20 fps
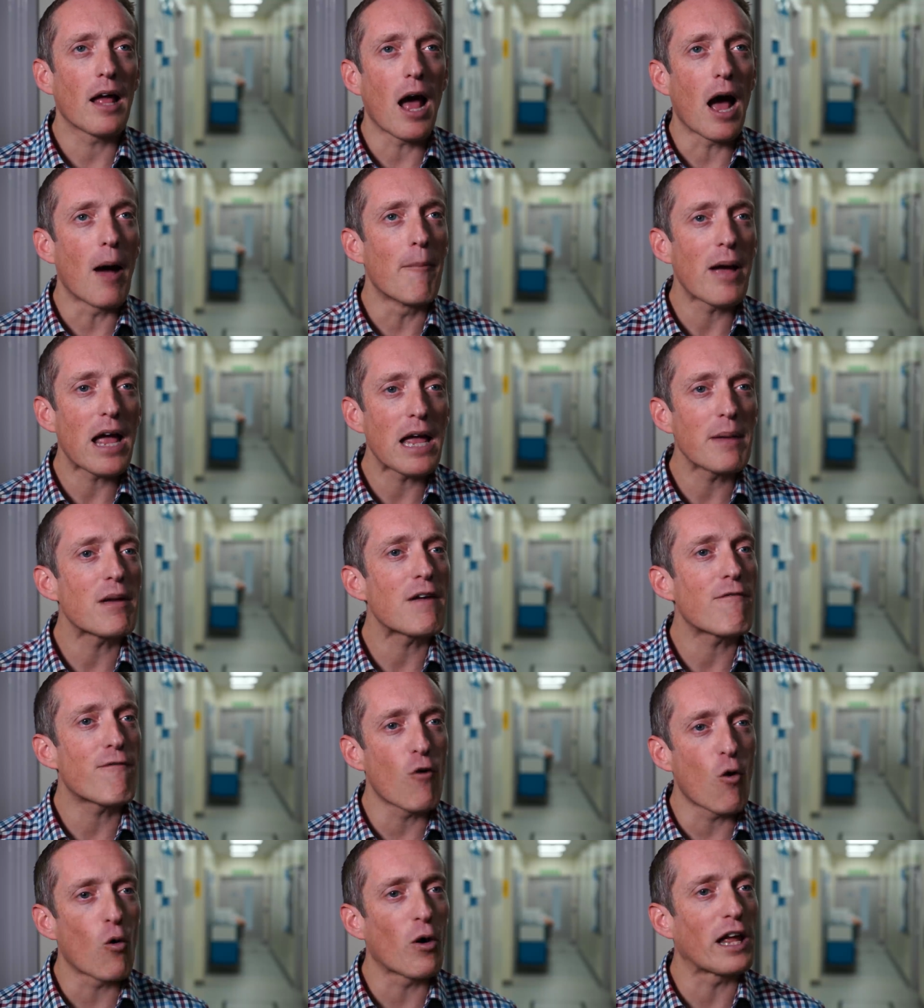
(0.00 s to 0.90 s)
a baby
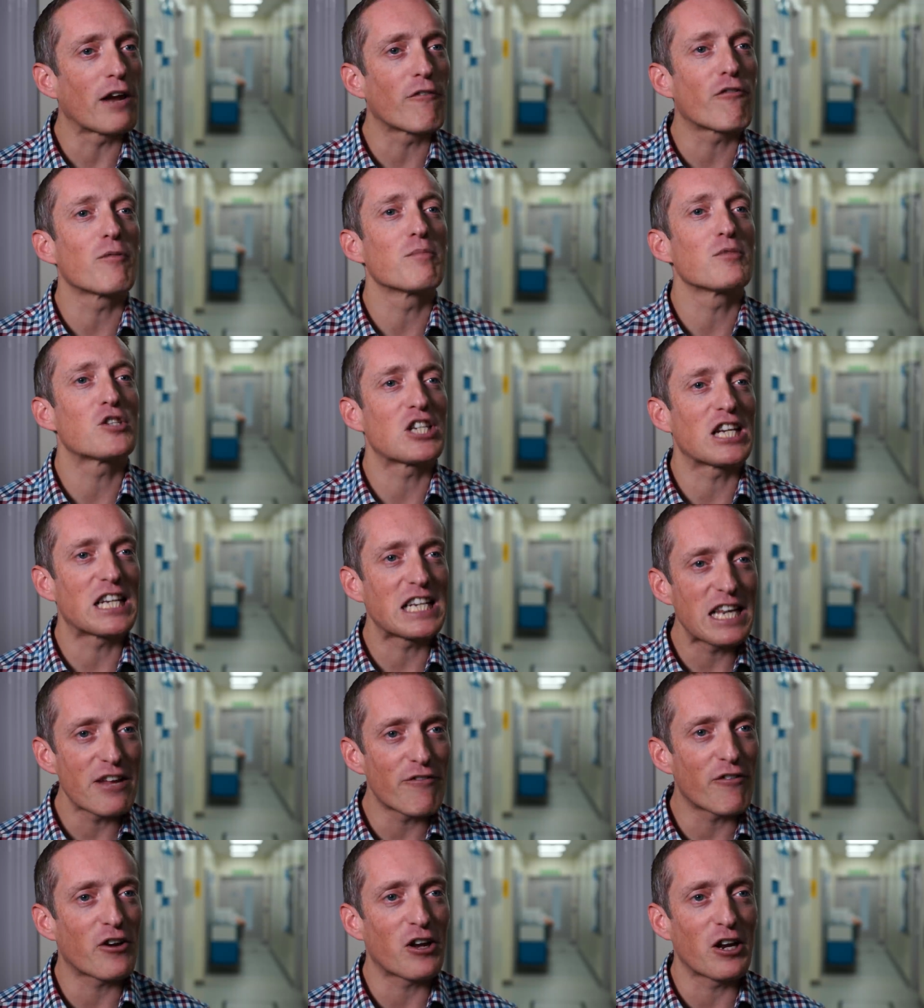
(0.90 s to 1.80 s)
falling from
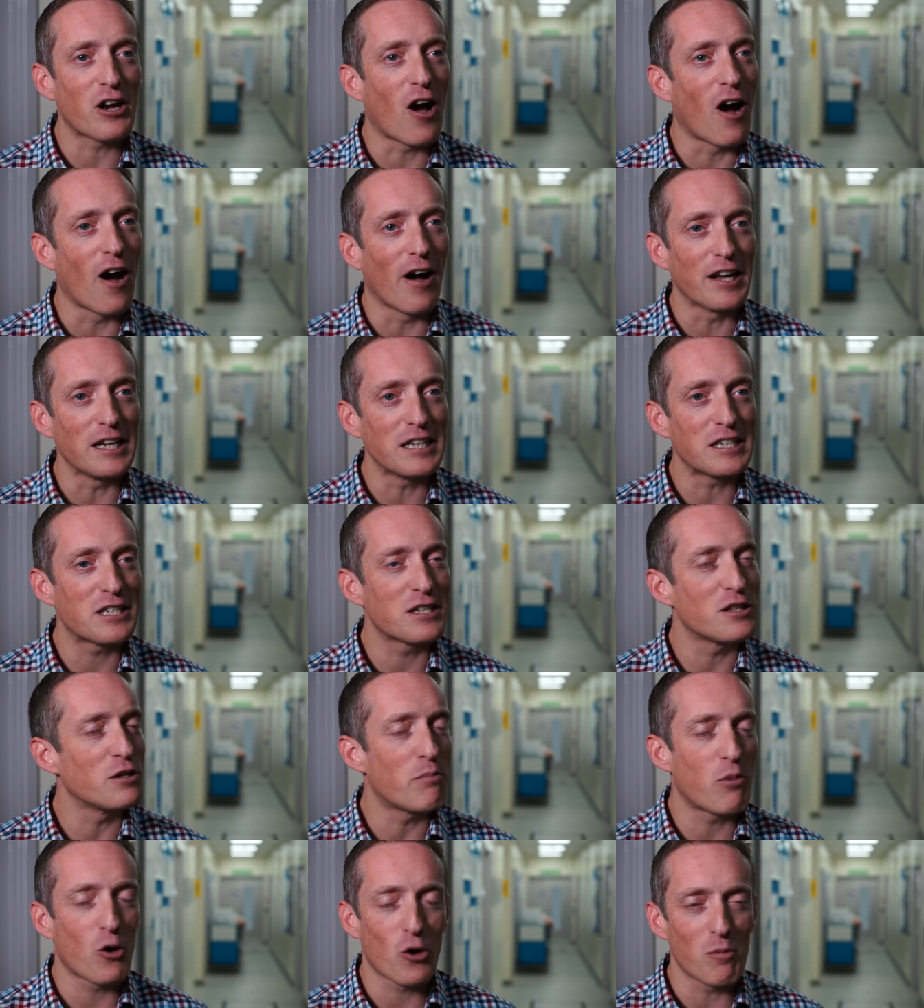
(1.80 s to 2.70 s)
significant height,
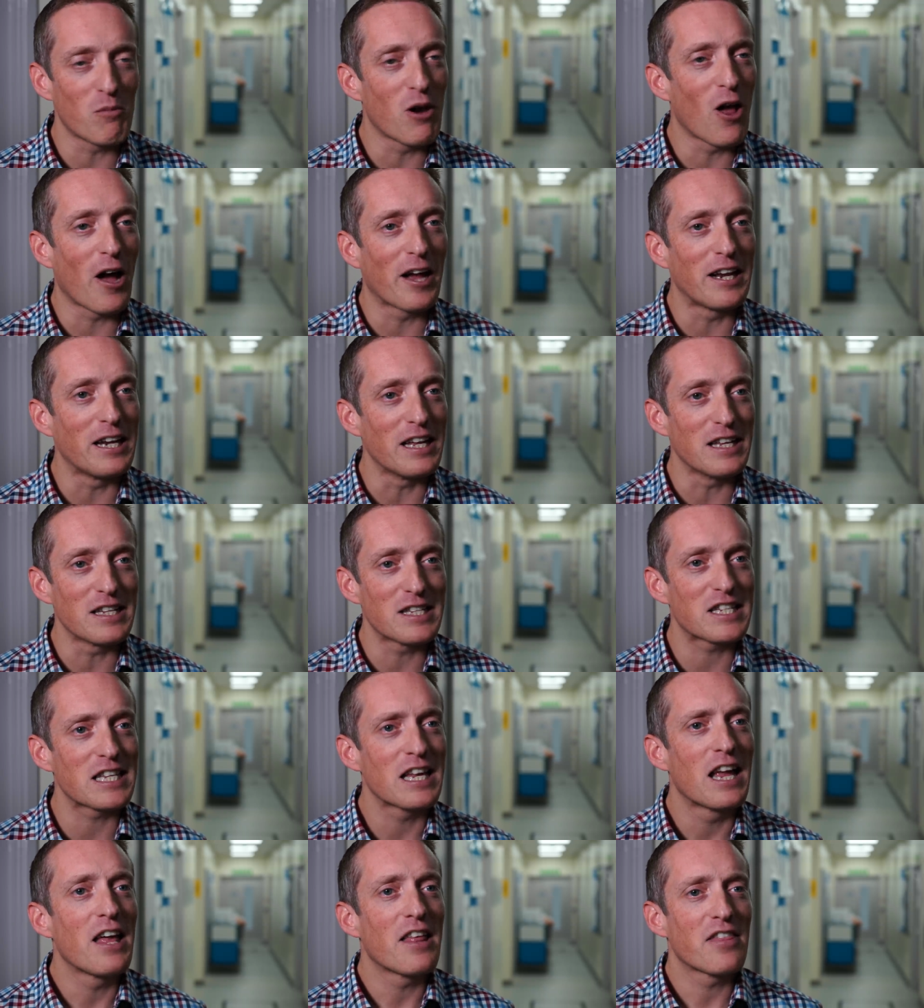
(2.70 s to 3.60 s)
the bottom line
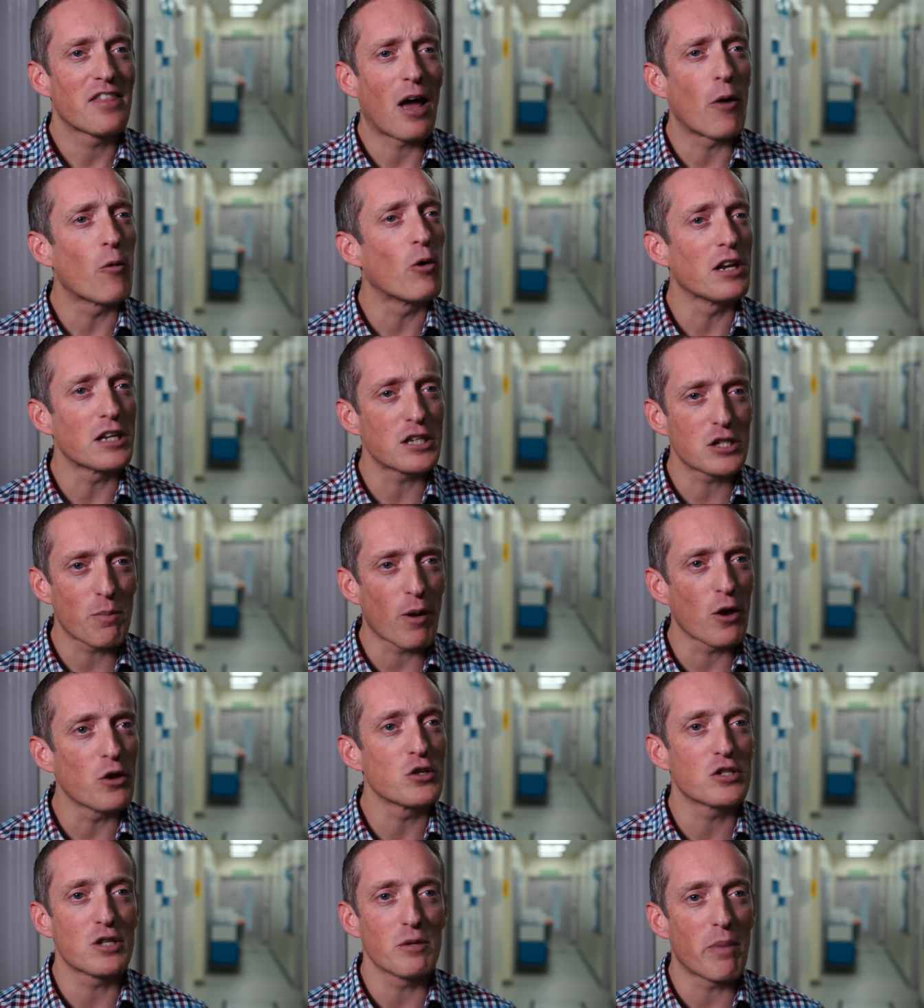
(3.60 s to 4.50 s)
is that will
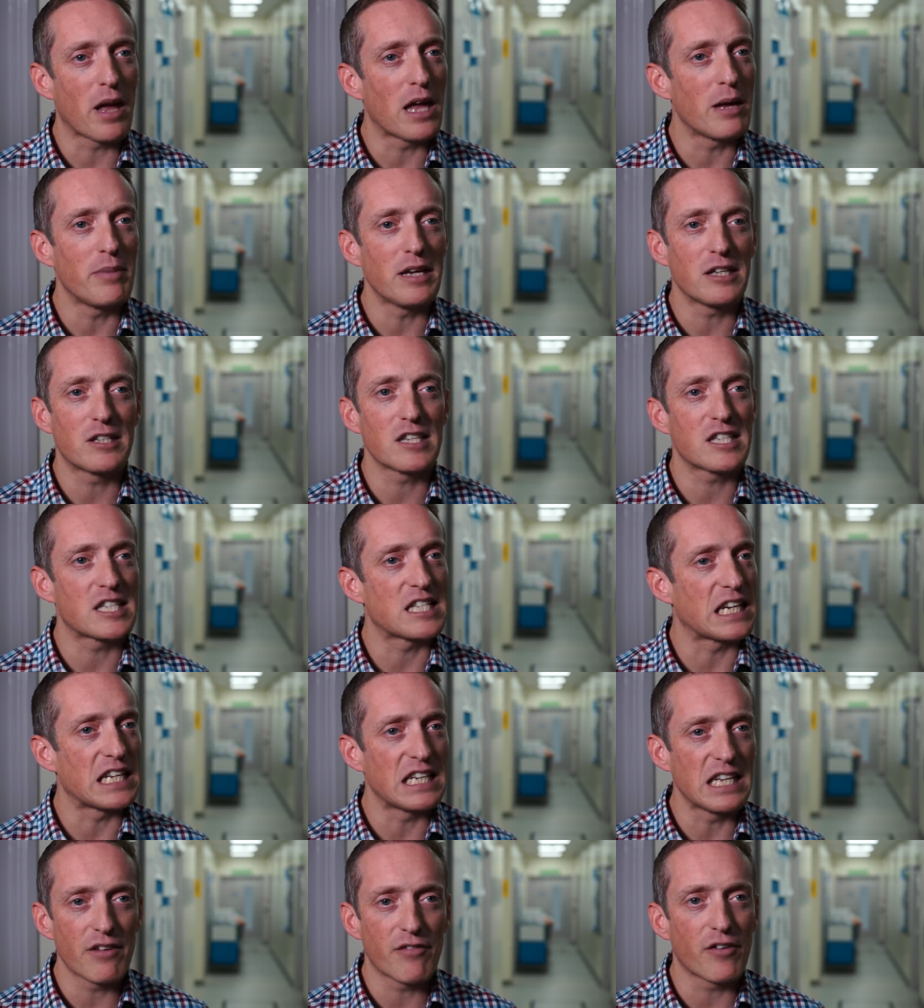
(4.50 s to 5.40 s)
expose the baby to
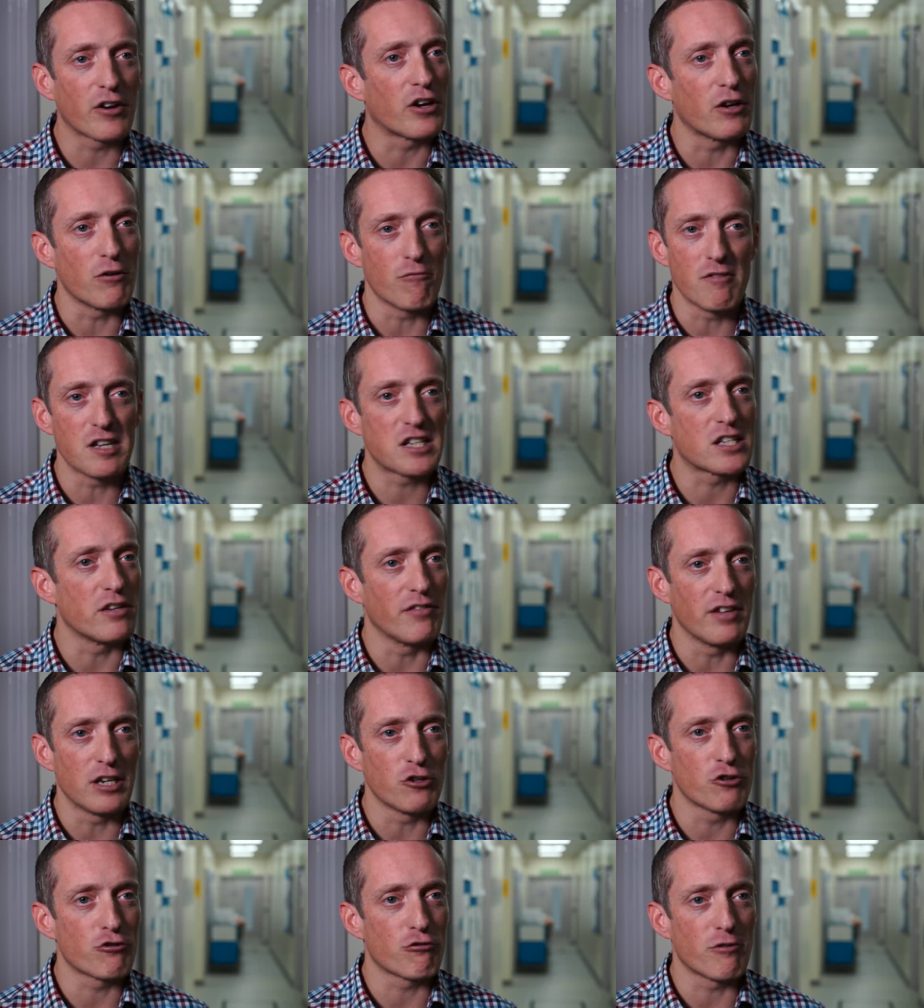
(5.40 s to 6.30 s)
significant risk
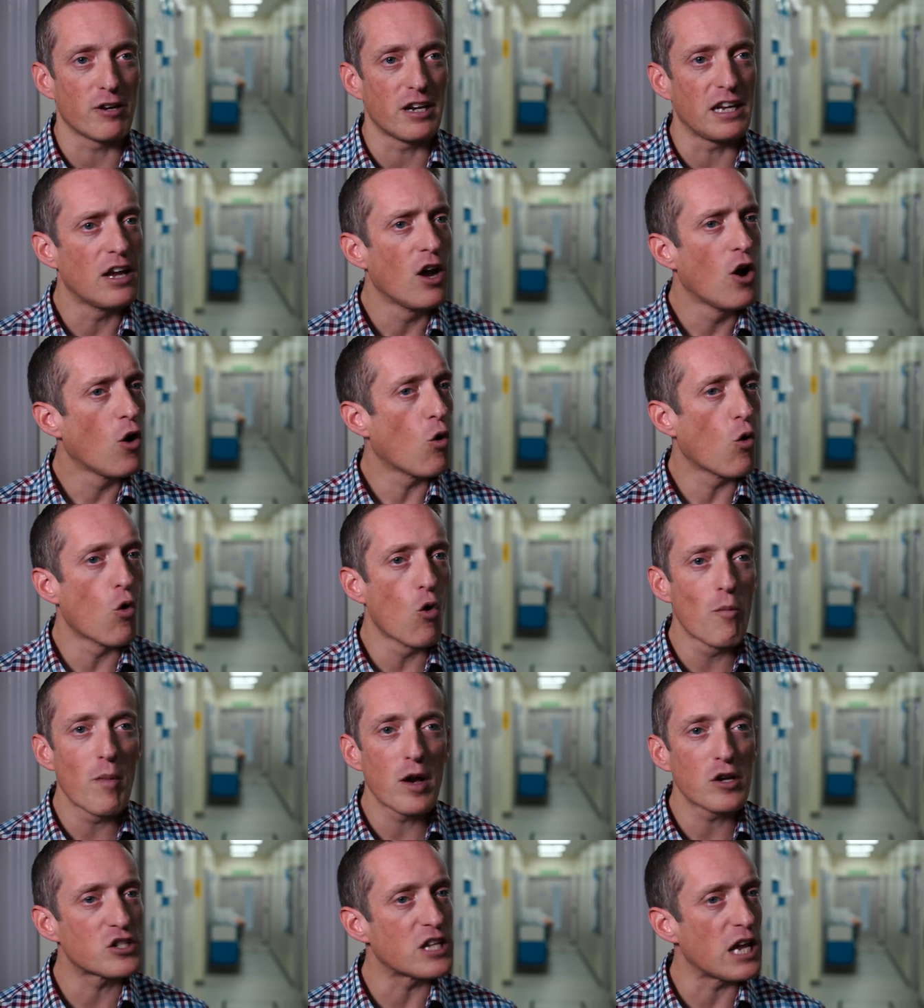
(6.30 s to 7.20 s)
of injury,
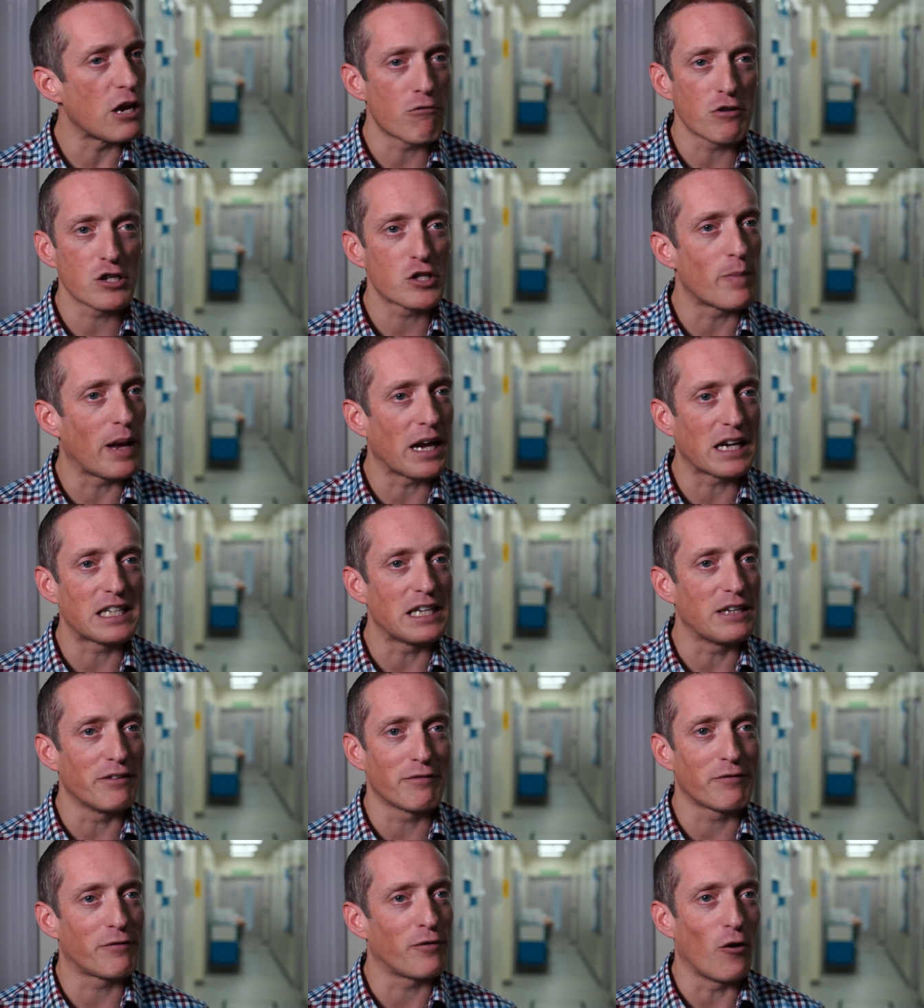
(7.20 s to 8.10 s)
almost
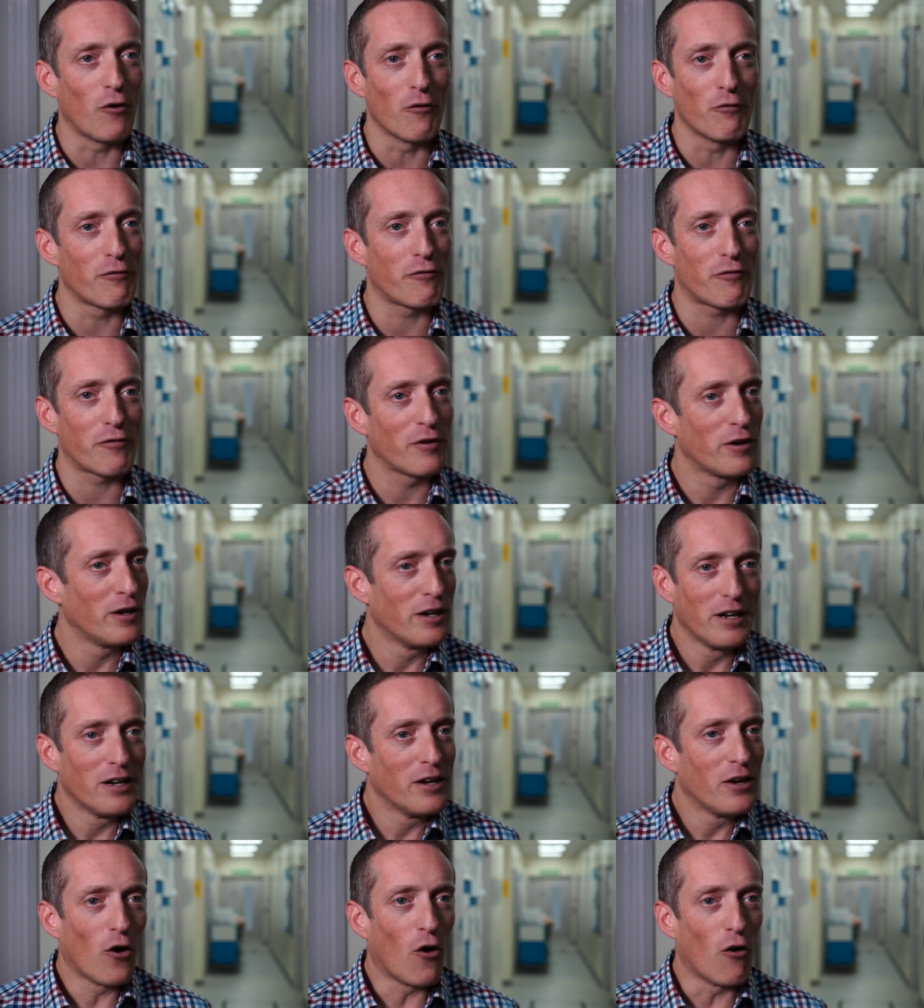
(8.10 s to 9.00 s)
irrespective of
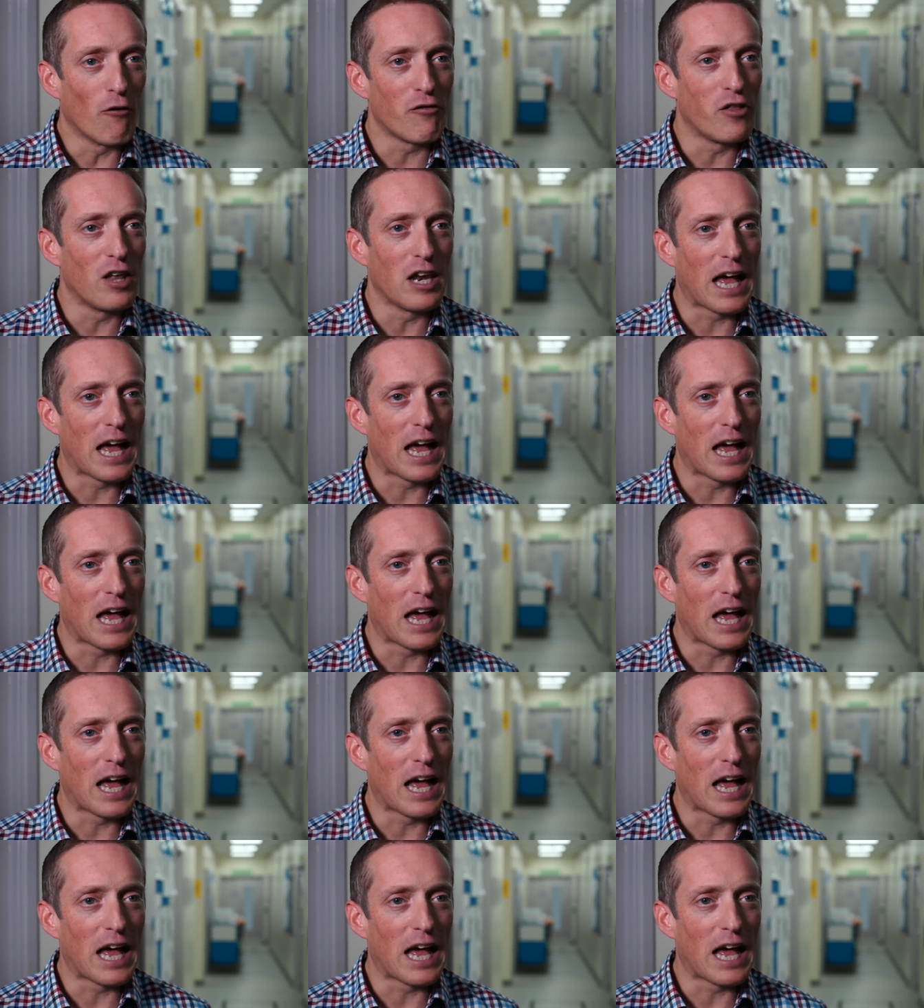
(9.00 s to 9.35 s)
of the